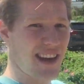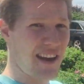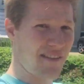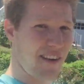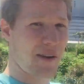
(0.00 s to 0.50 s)

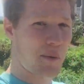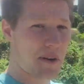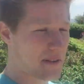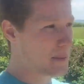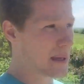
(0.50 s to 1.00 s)
and very
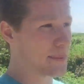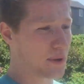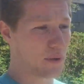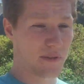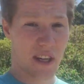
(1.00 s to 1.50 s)
wealthy people
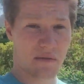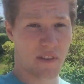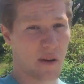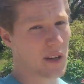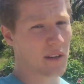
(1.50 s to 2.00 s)
who have done
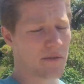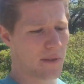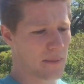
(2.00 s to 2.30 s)
very good for